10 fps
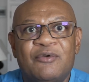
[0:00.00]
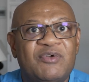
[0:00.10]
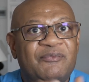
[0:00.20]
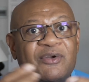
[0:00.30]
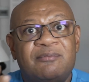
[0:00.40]

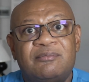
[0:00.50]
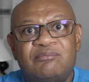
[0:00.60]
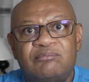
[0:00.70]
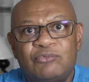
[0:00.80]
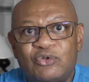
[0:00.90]
We've heard
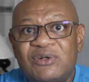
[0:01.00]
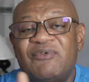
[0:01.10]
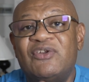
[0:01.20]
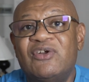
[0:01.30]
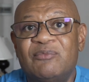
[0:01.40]
2
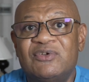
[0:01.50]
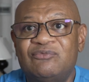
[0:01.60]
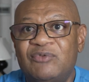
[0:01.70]
different numbers.